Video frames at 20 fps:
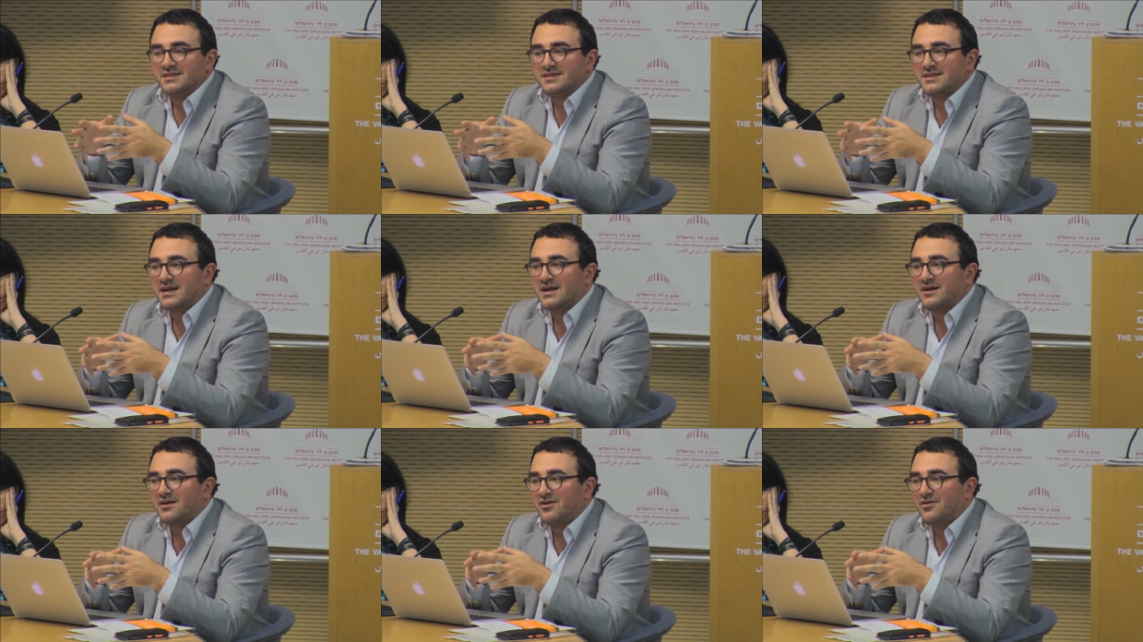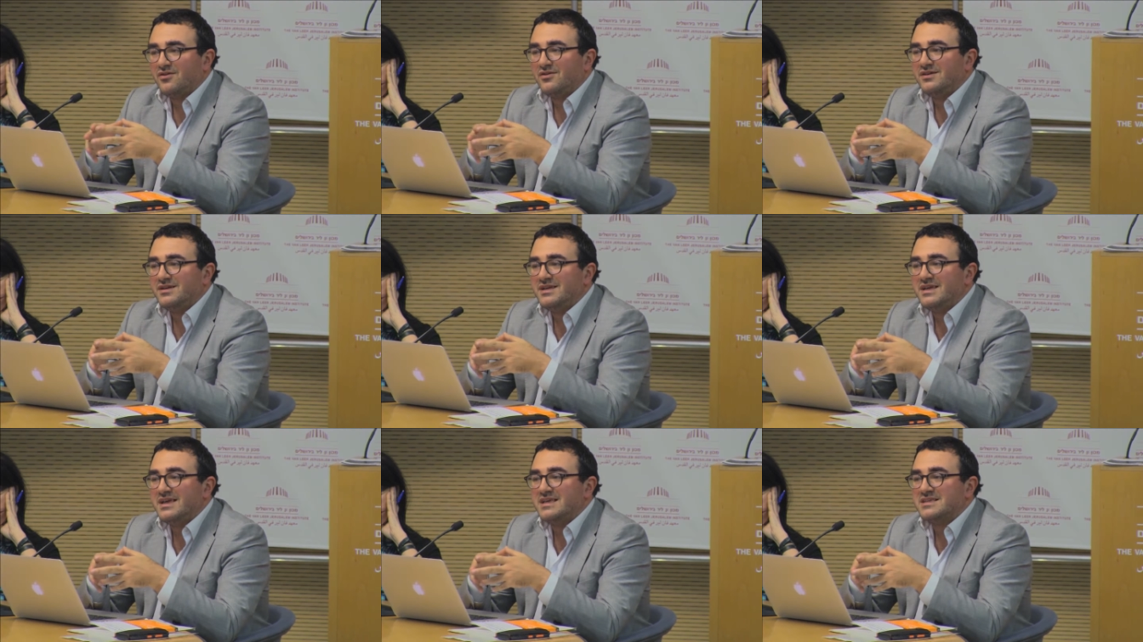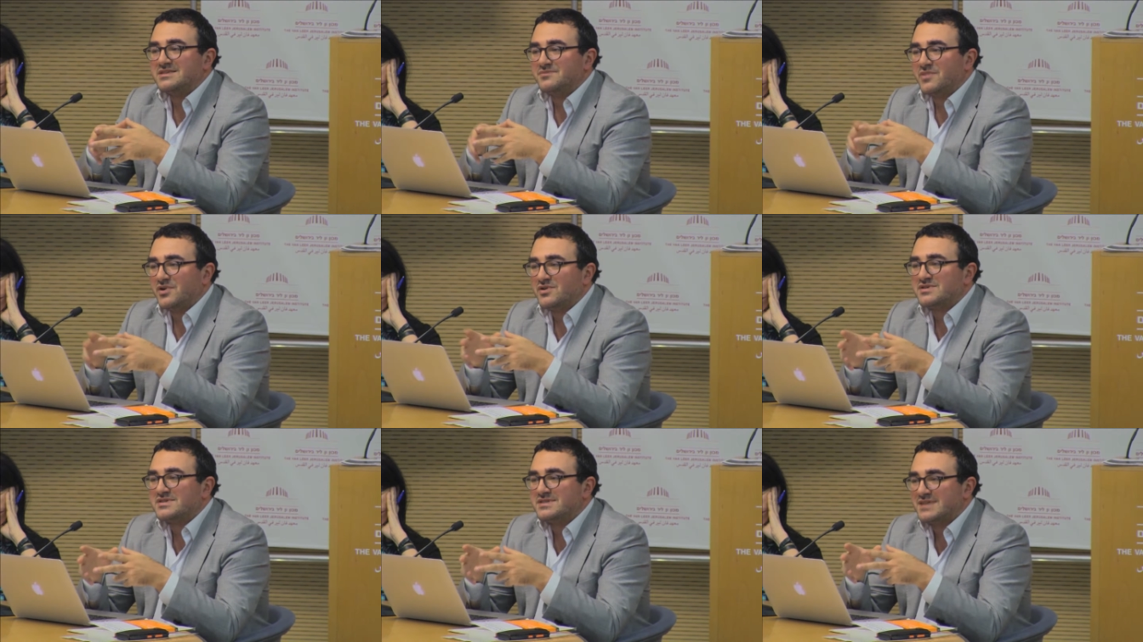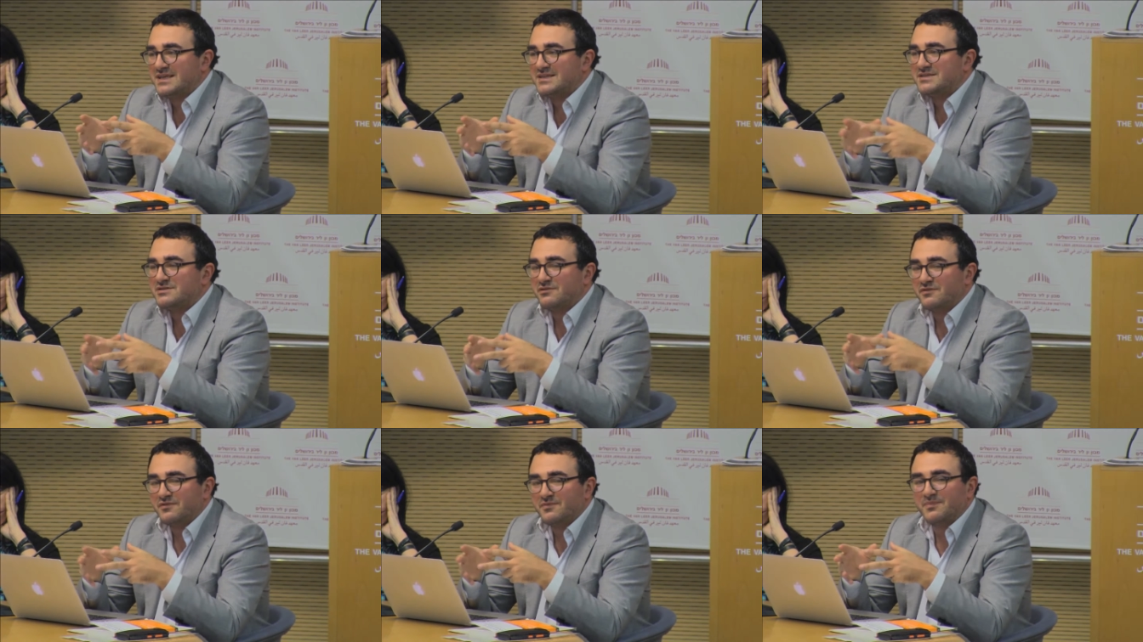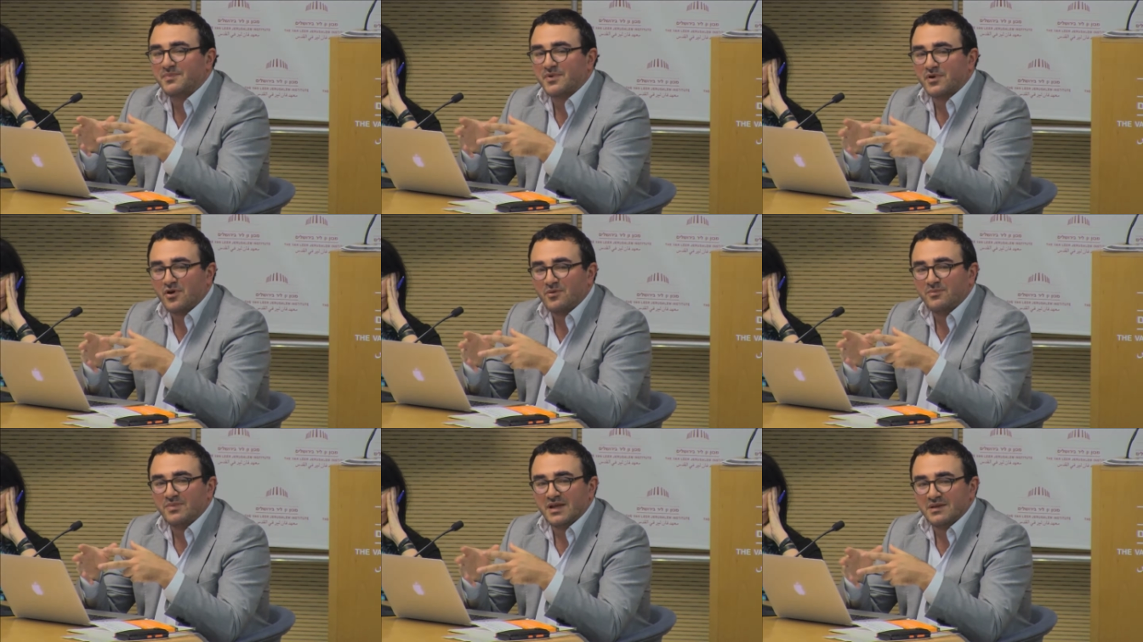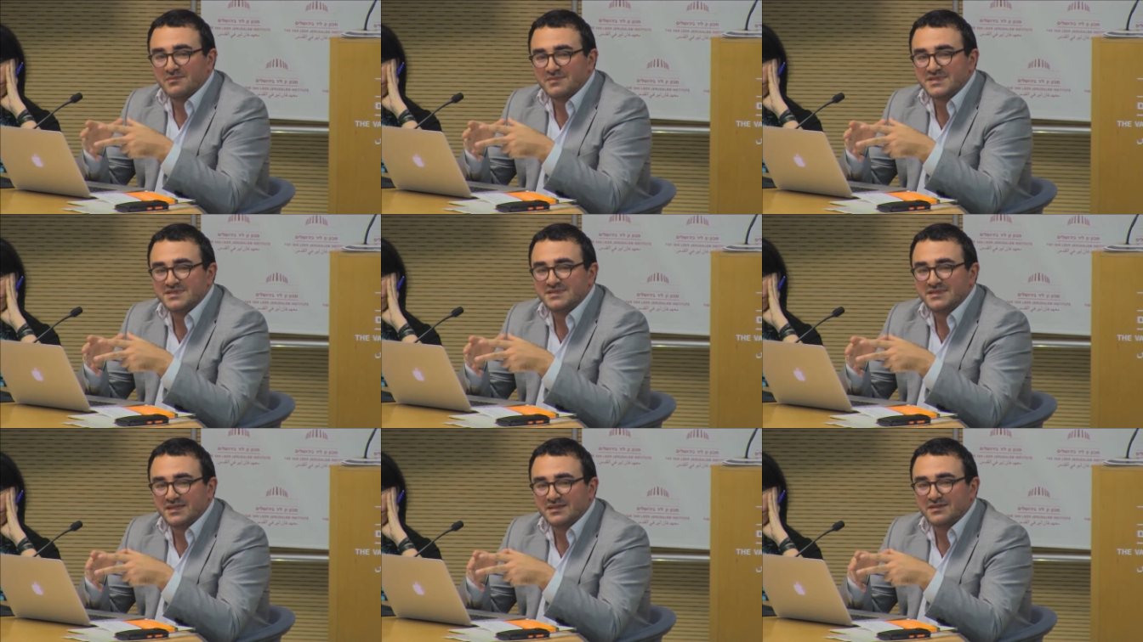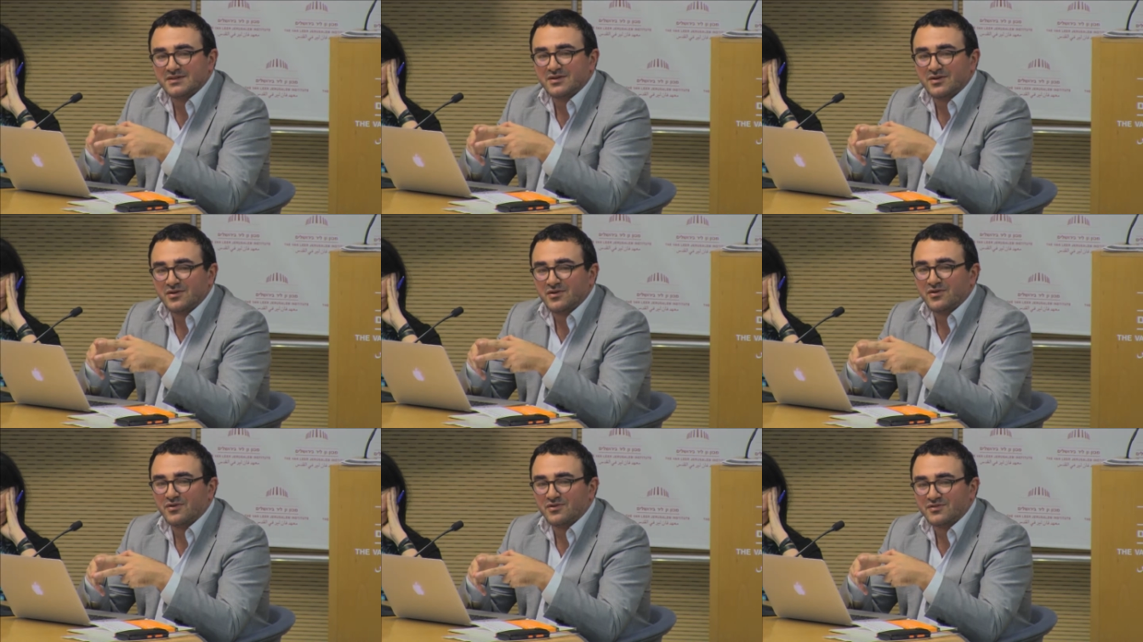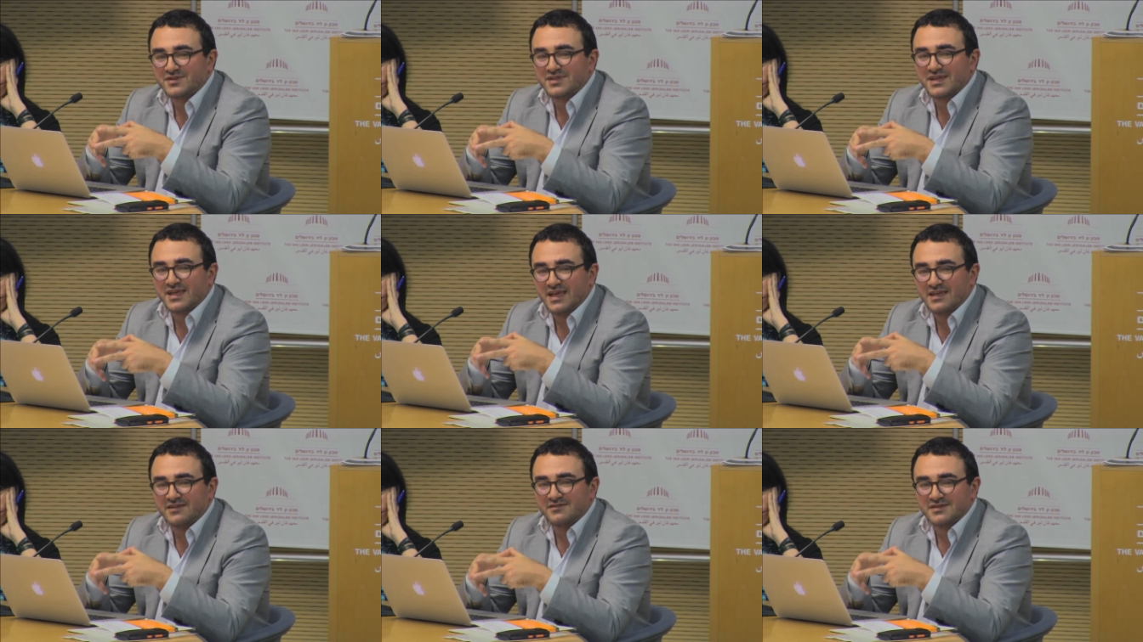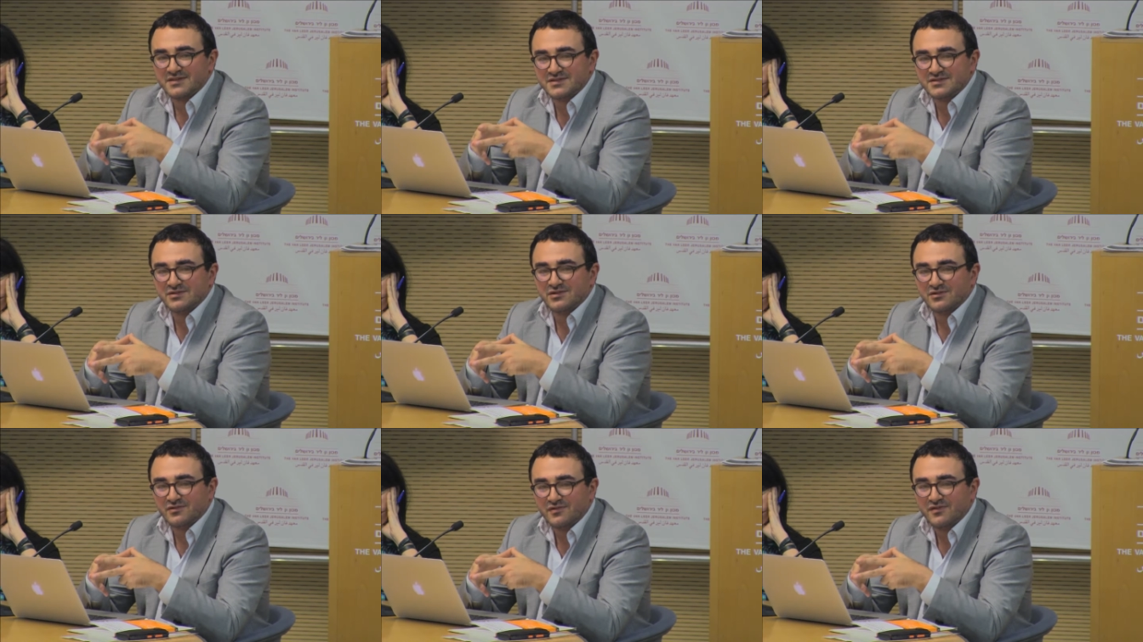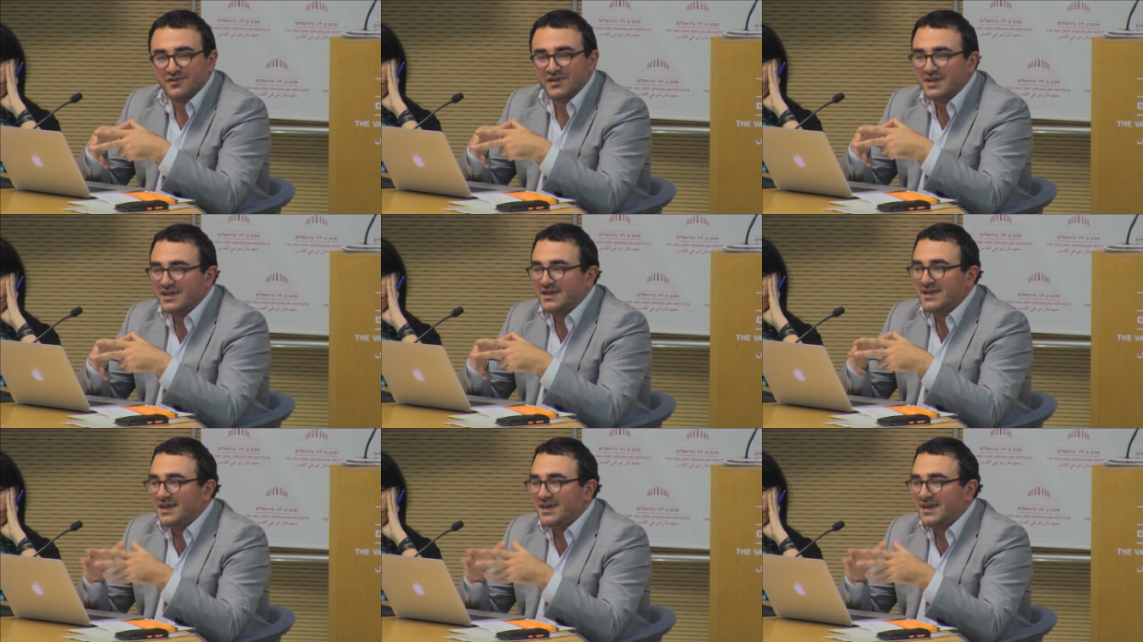there are only a small sets of problems that court can resolve.